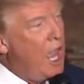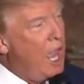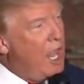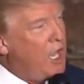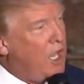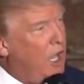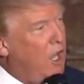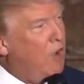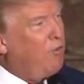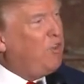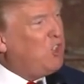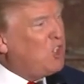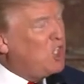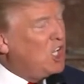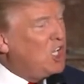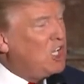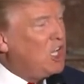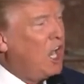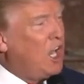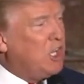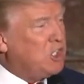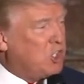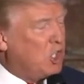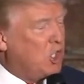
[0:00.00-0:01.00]
And if she
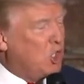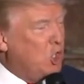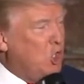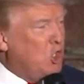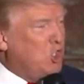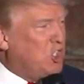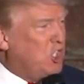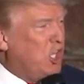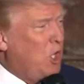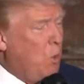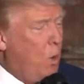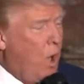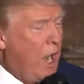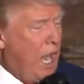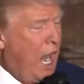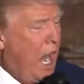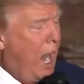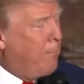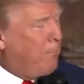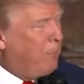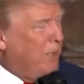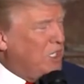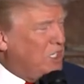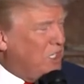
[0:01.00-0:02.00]
does it, you see what
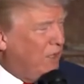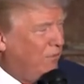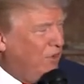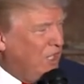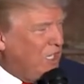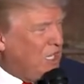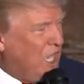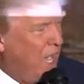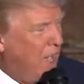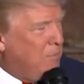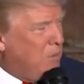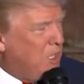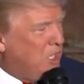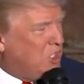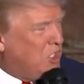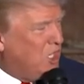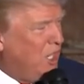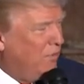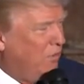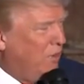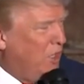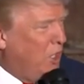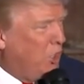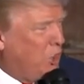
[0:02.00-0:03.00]
happens every time
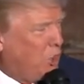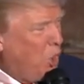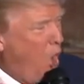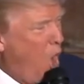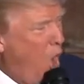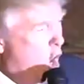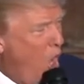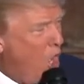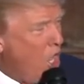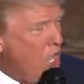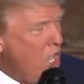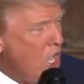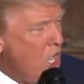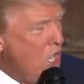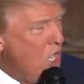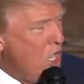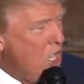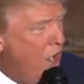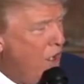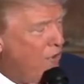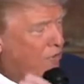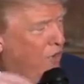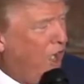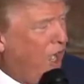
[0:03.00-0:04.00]
there's even a thought
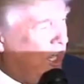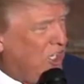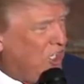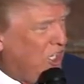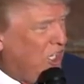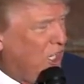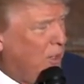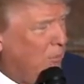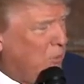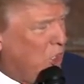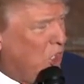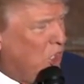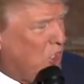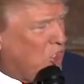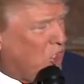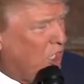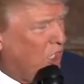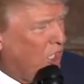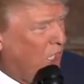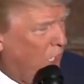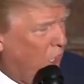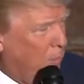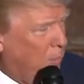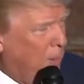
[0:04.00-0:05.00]
of raising them just
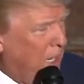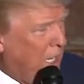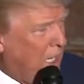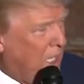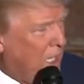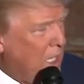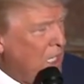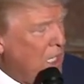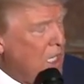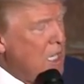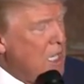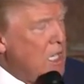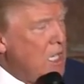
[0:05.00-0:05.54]
a little bit.